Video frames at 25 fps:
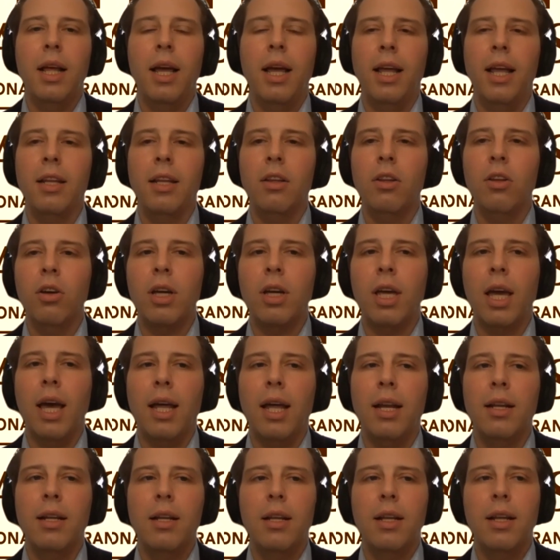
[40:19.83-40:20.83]
and look
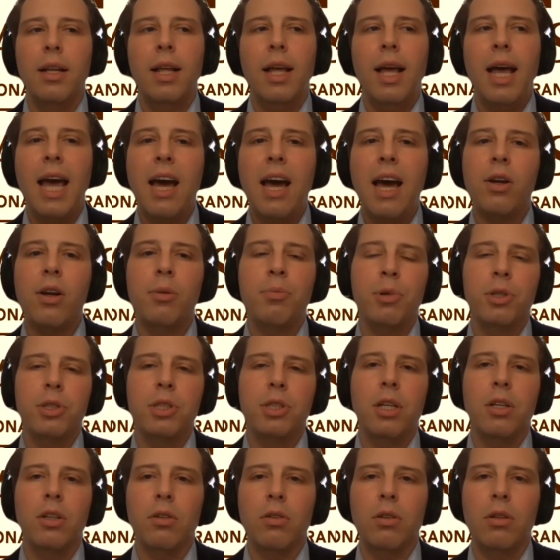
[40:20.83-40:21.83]
at how to
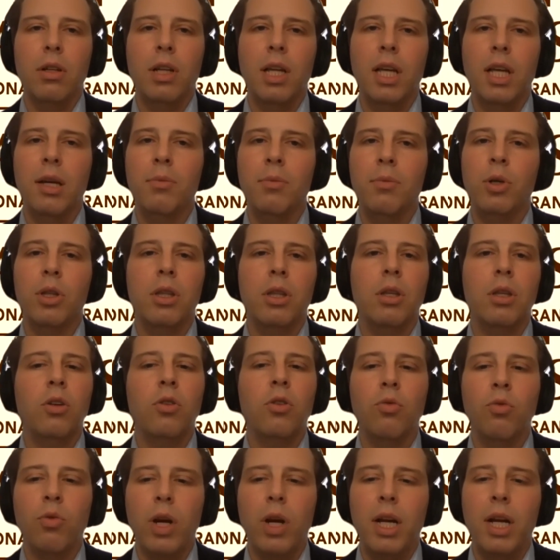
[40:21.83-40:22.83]
present your claim with the
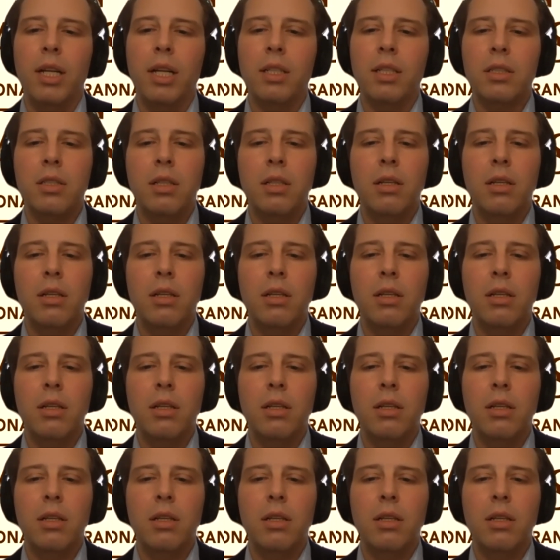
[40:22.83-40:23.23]
greatest